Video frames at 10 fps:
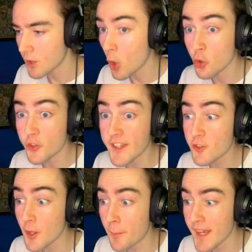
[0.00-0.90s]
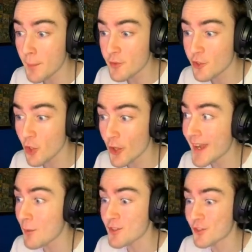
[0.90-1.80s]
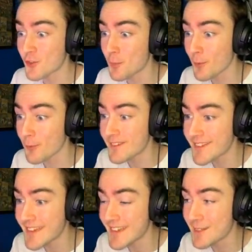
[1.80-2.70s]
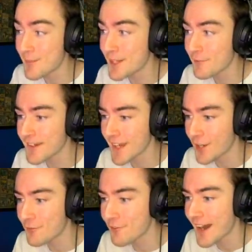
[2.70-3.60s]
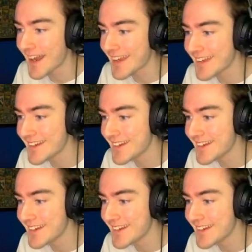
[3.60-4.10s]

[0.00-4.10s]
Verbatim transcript: Oh, looks like he's gonna pick up his loadout, which is super risky in the middle of a gunfight.